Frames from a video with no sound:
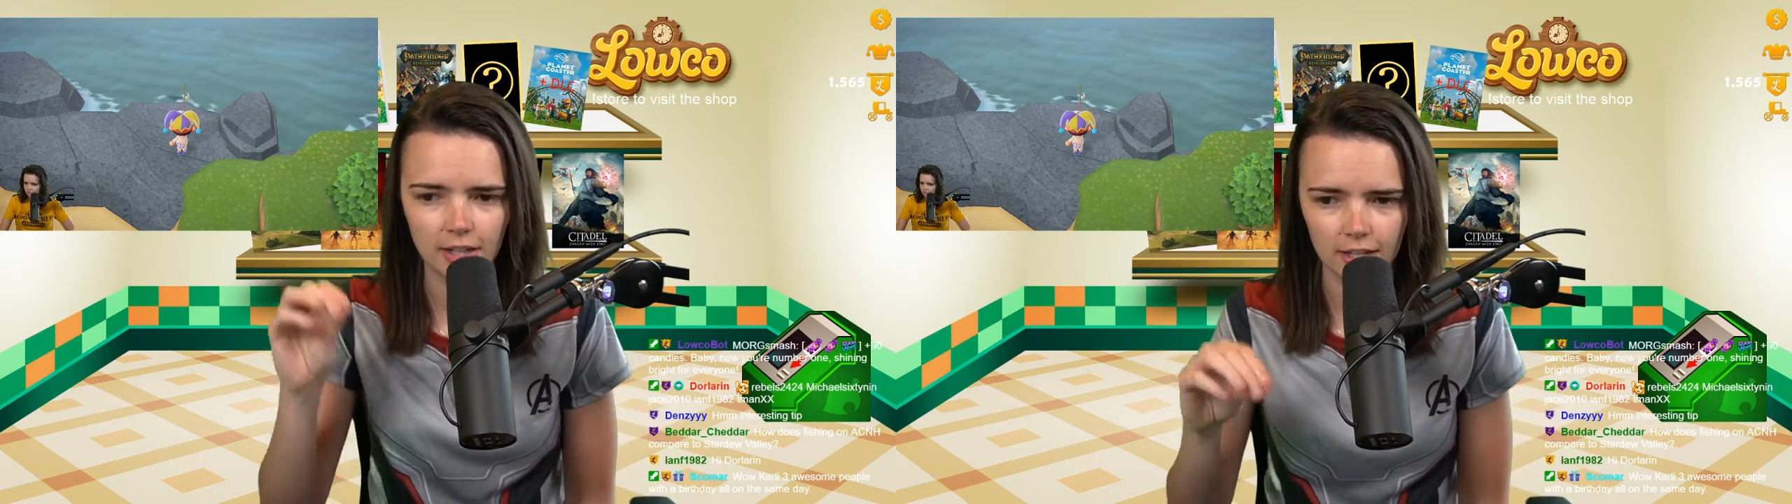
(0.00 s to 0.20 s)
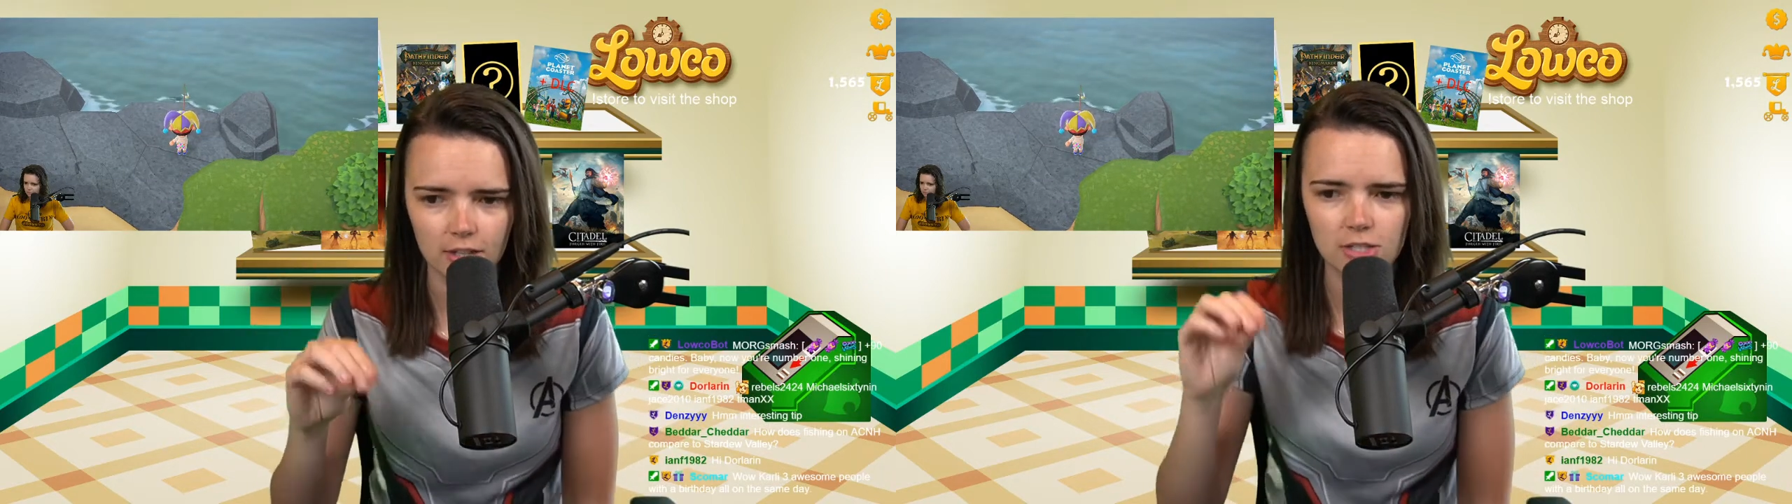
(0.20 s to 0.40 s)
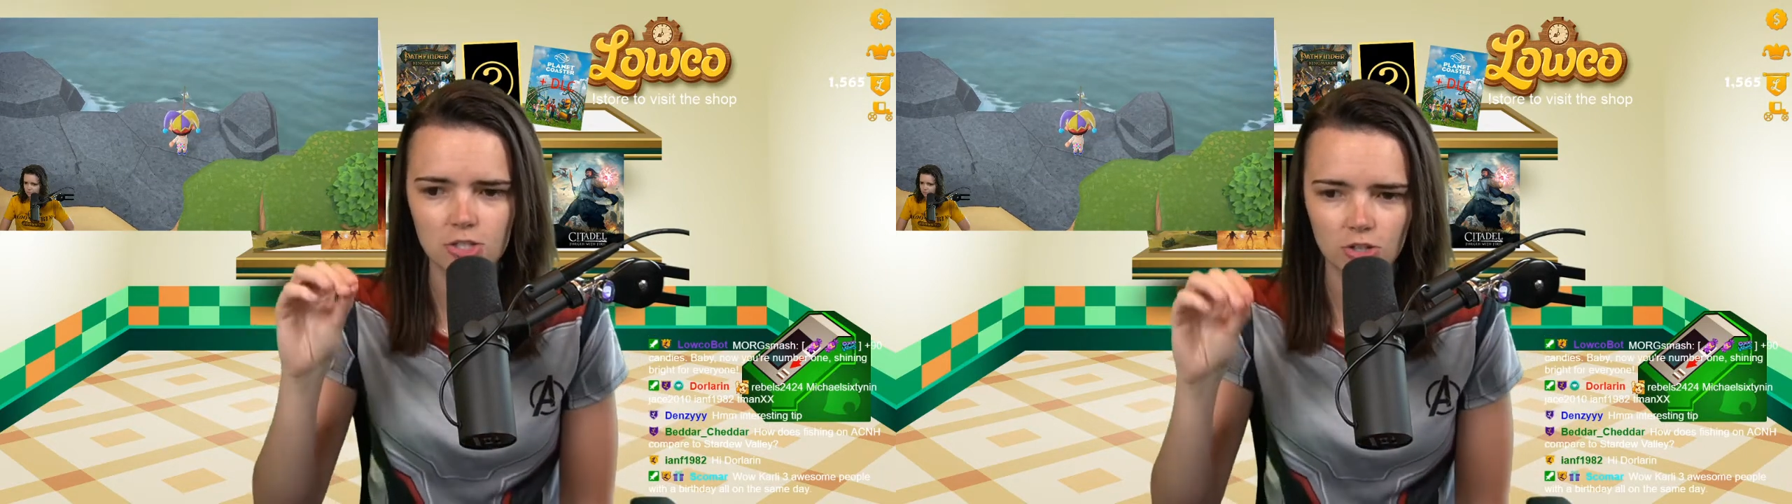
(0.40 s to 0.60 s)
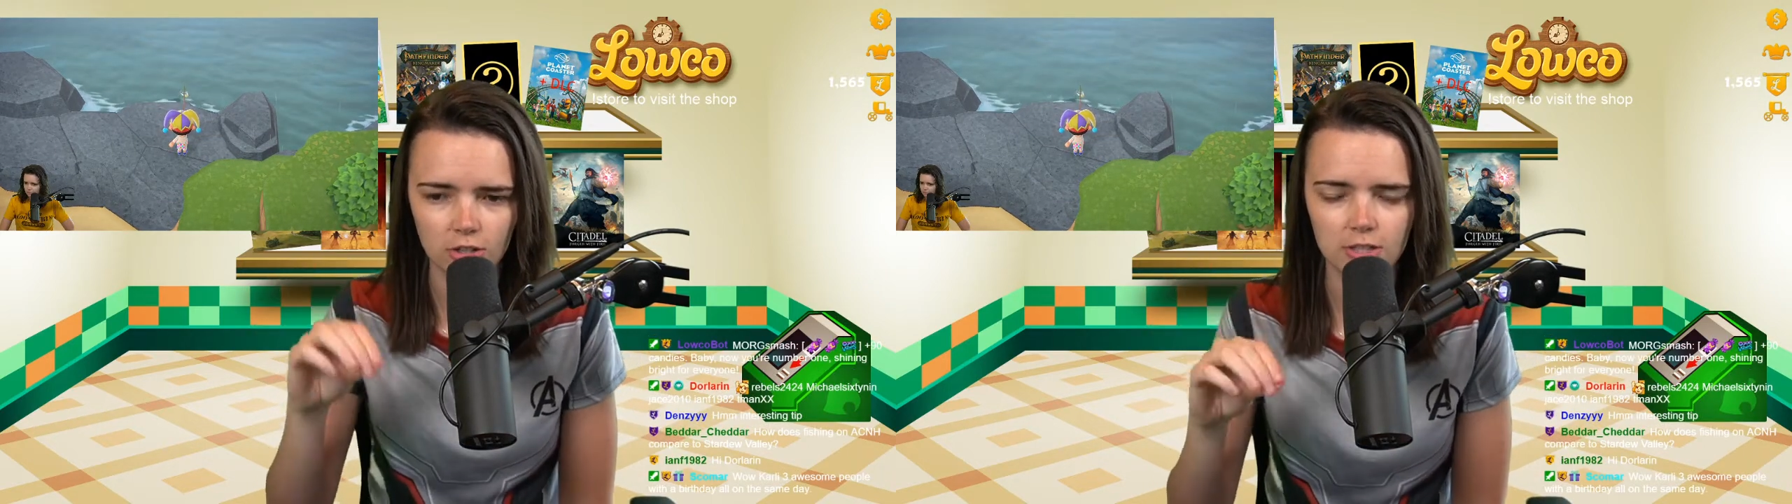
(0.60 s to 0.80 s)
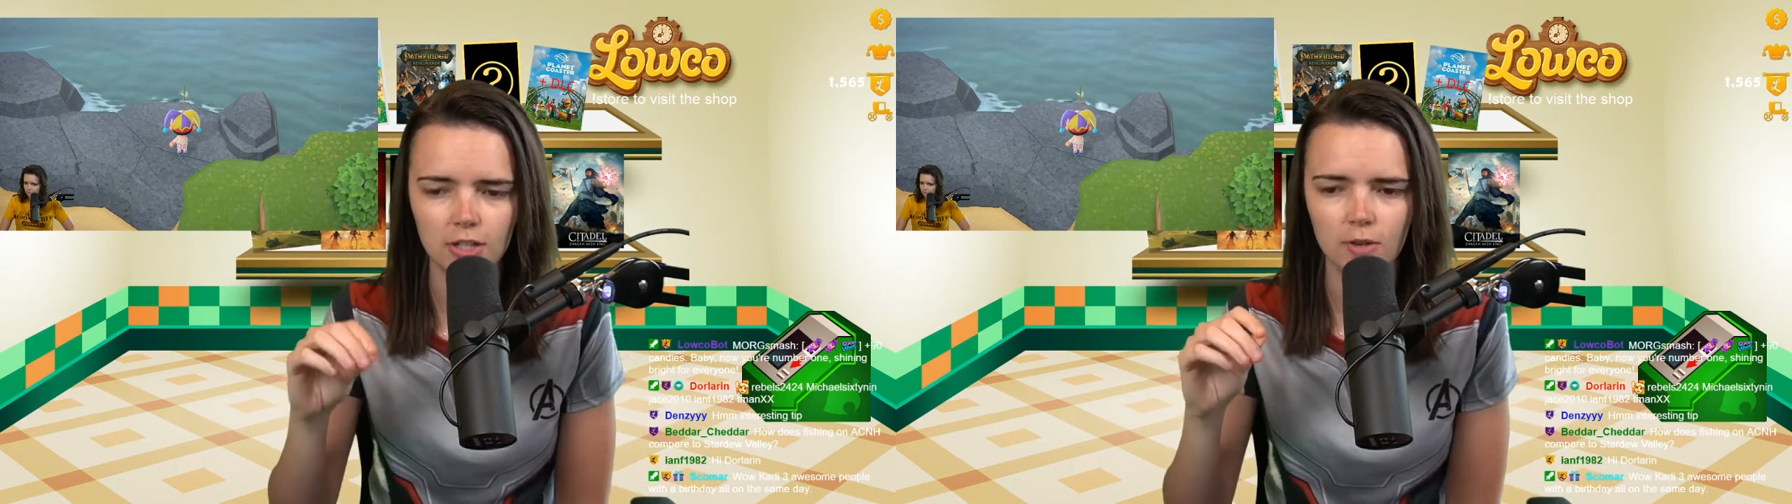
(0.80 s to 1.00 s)
like
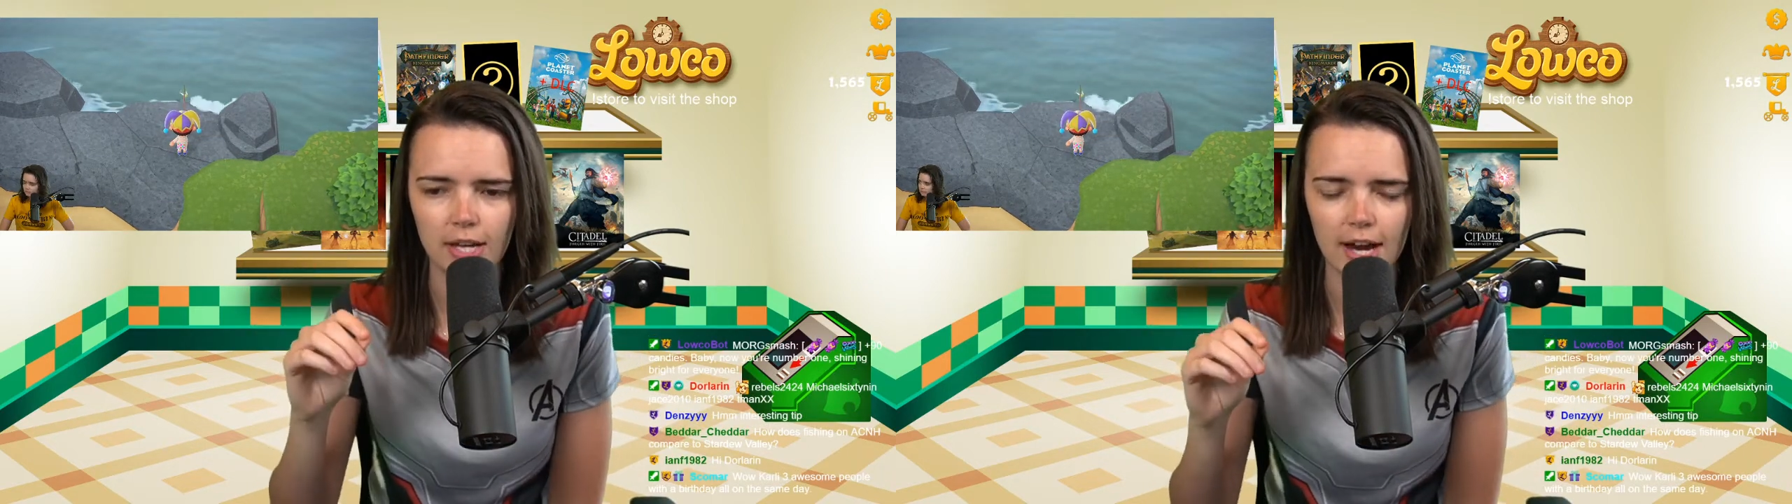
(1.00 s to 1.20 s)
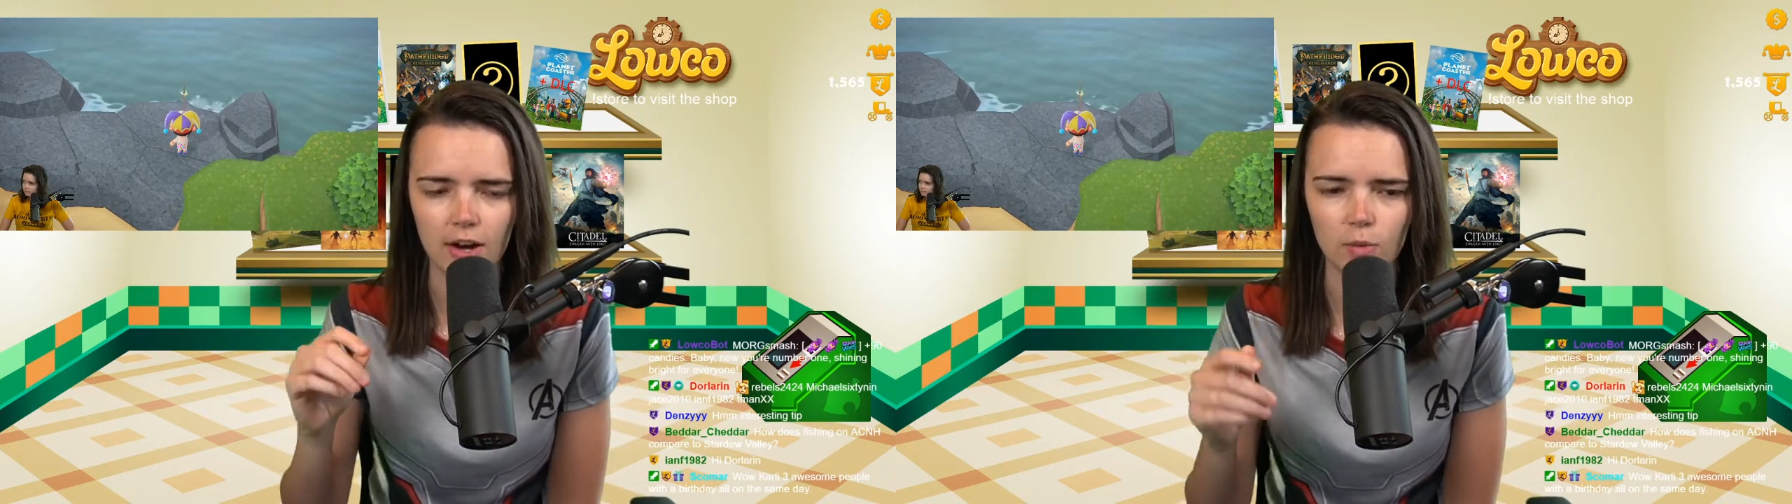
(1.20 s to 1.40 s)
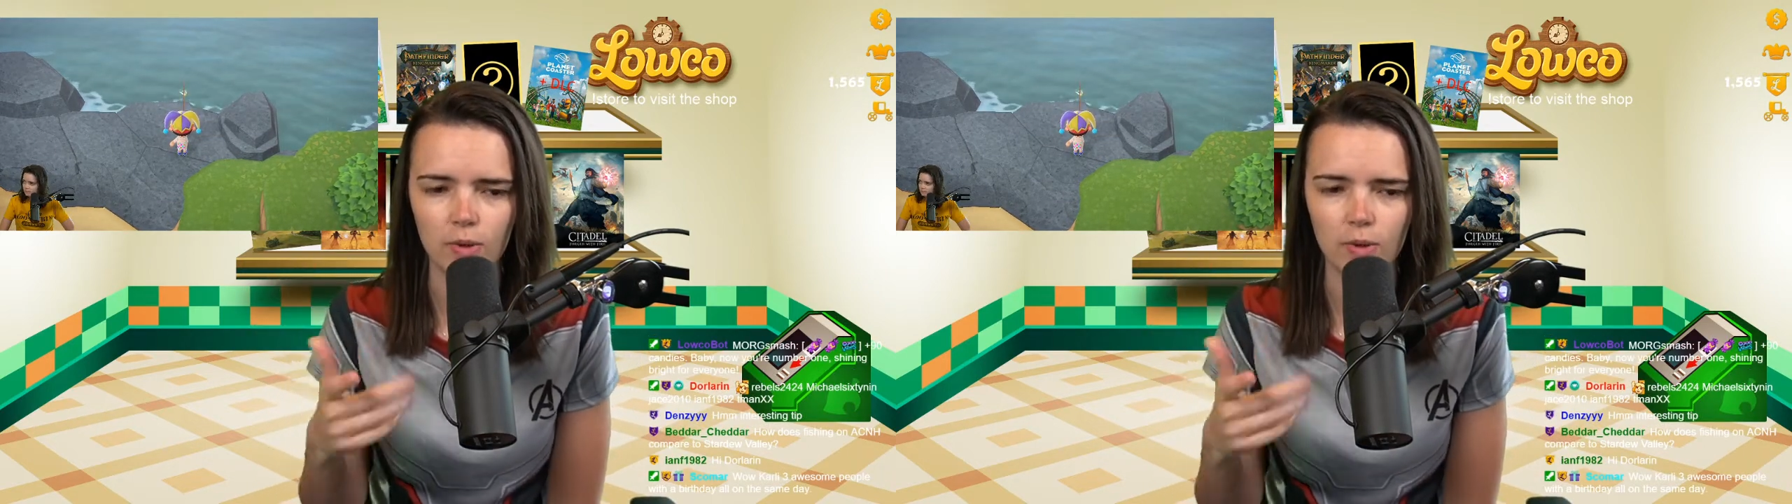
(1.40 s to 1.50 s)
start to go down